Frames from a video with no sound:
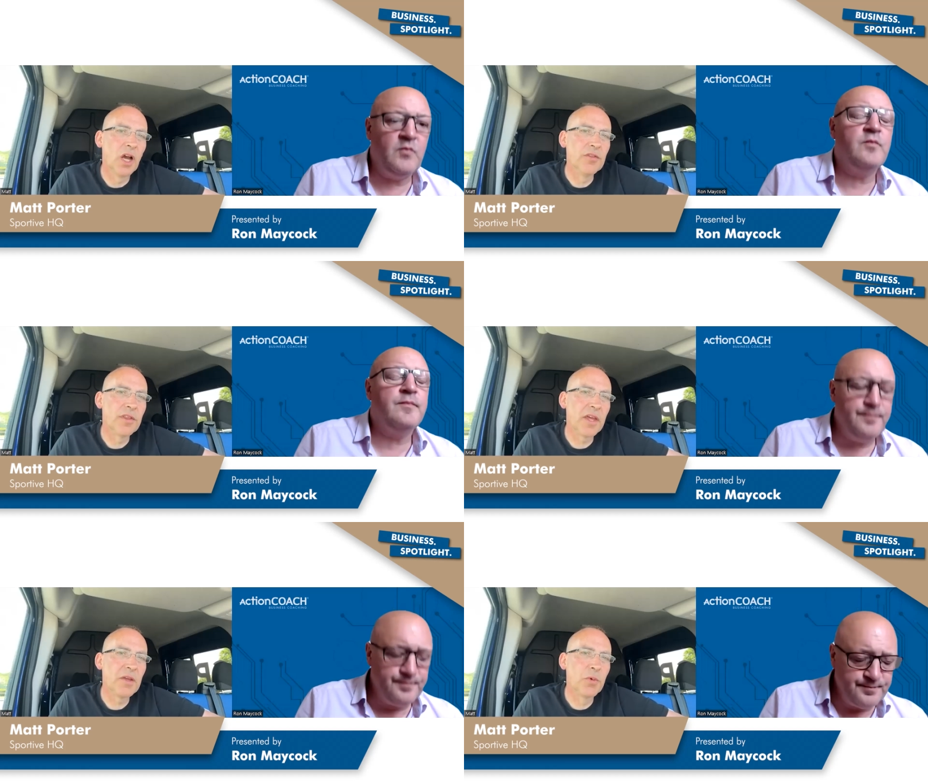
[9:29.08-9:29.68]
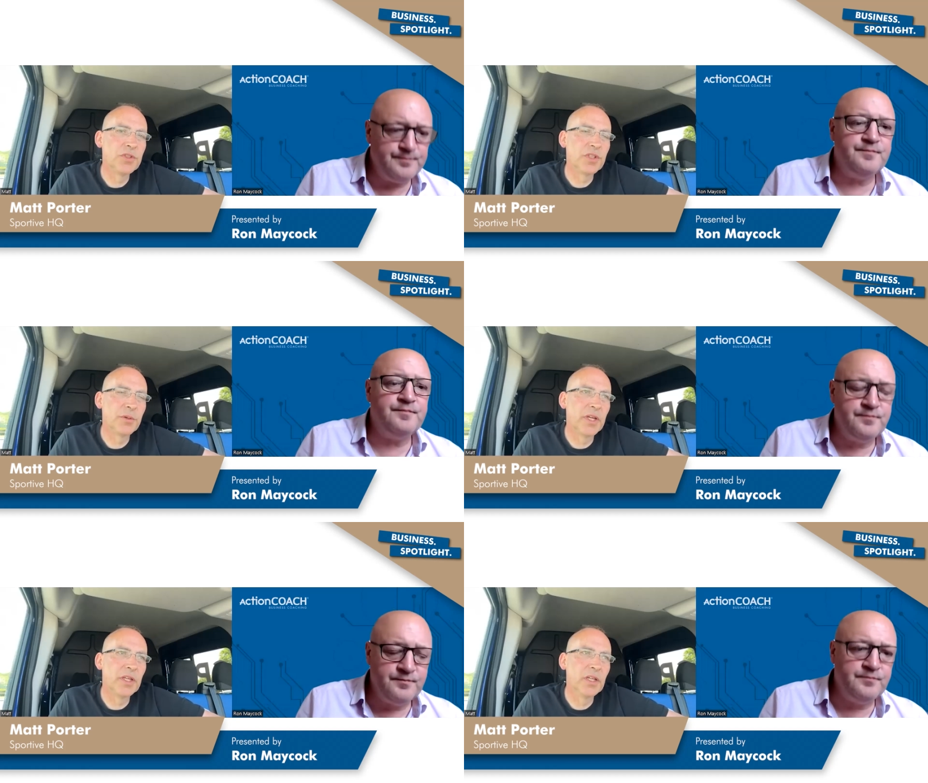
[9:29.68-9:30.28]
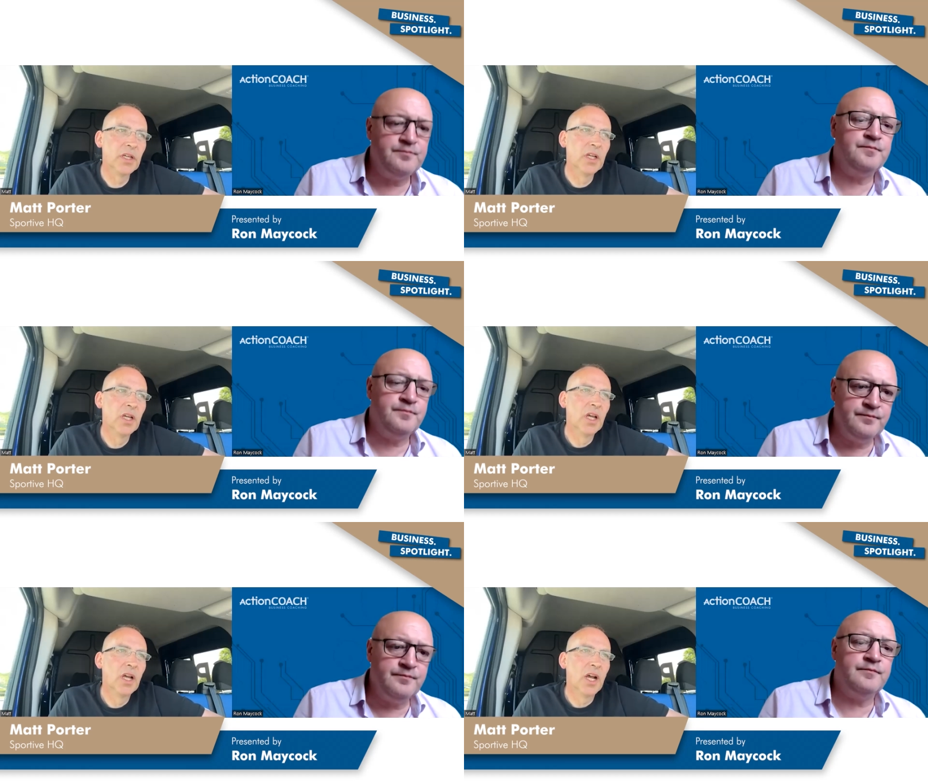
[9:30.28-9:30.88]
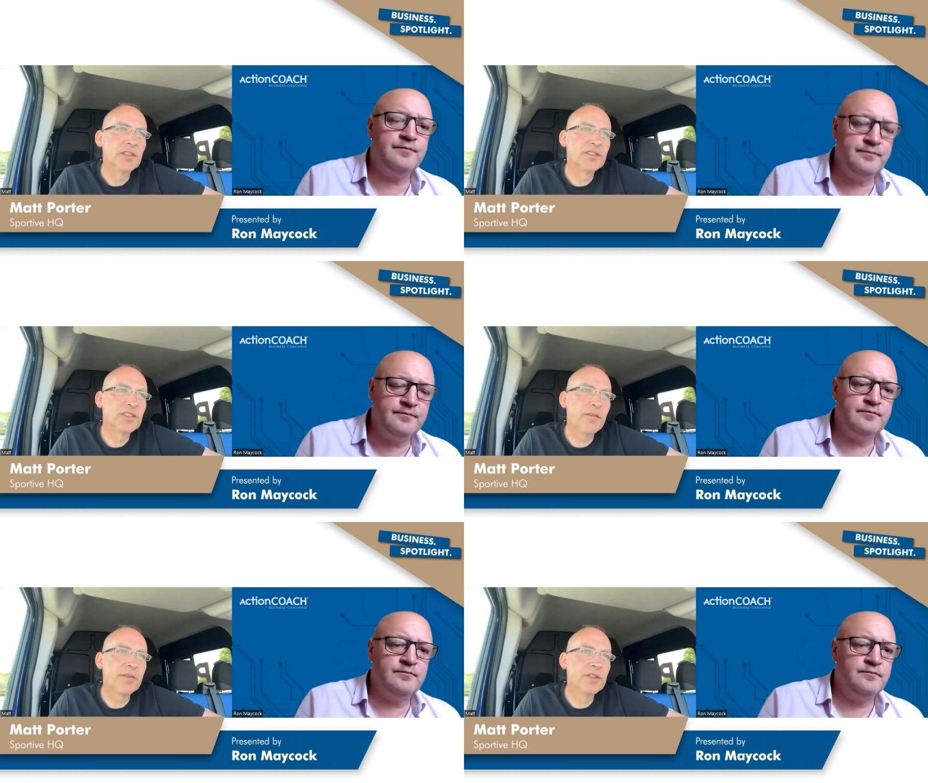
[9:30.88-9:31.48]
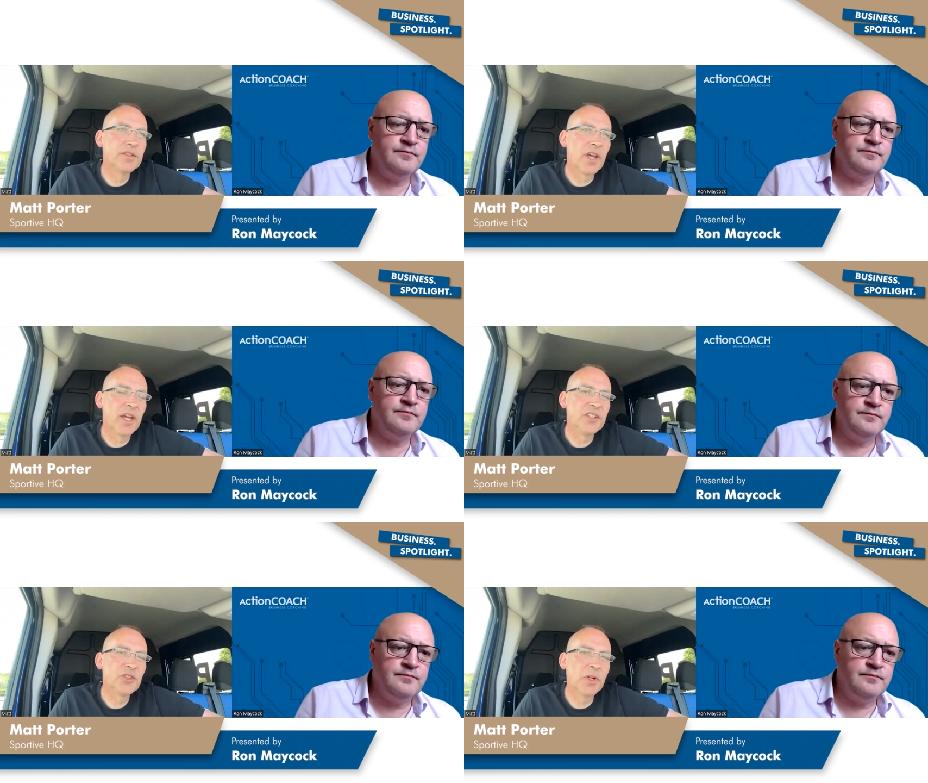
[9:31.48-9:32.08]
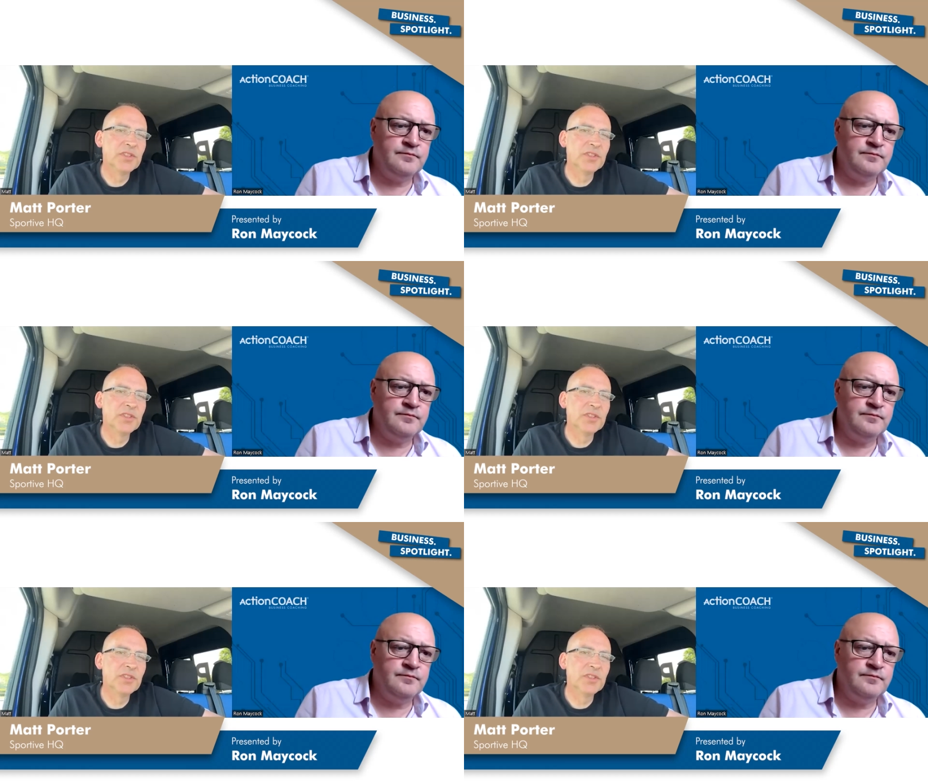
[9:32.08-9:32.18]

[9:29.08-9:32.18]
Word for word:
Speaker 1: And they were doing a seven-day,